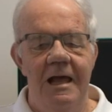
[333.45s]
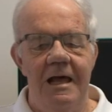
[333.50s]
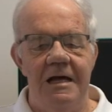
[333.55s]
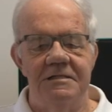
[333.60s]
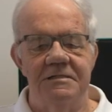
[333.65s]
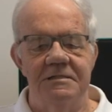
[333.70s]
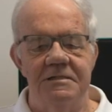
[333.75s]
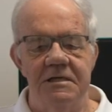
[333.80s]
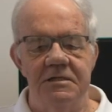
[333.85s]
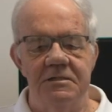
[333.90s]
A
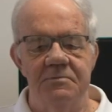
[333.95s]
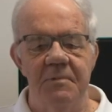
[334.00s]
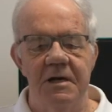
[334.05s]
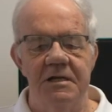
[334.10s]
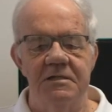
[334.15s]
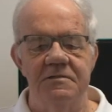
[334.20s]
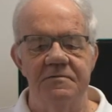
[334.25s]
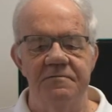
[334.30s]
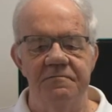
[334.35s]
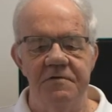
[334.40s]

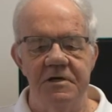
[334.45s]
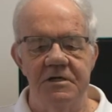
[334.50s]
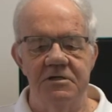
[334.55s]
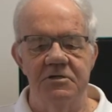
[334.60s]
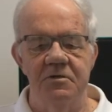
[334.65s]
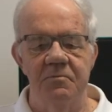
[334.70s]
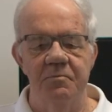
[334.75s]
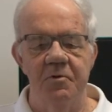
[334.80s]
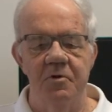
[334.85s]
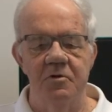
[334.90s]
6-month
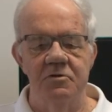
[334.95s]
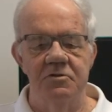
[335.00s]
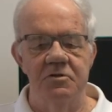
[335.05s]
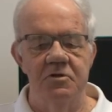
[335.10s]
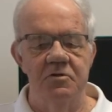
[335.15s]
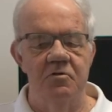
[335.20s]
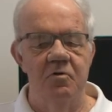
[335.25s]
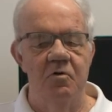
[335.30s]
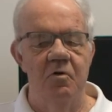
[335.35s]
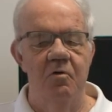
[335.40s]
fixed
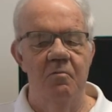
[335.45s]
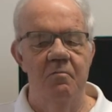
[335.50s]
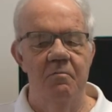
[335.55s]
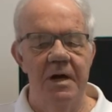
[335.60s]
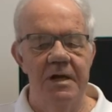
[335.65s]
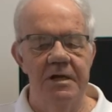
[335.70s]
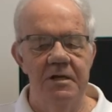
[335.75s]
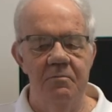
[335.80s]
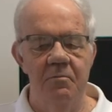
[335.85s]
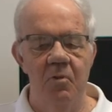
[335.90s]
deposit or
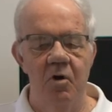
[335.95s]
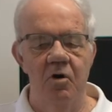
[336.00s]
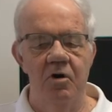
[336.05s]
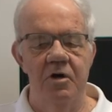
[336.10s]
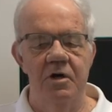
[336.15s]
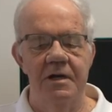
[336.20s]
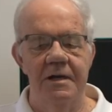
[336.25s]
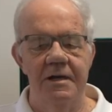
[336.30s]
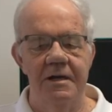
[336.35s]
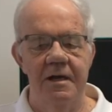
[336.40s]
money
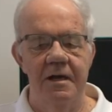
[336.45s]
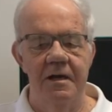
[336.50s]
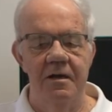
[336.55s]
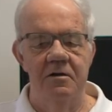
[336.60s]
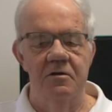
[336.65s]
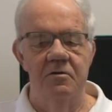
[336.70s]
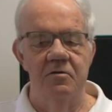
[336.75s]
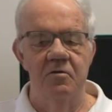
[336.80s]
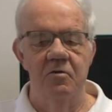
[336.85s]
market account,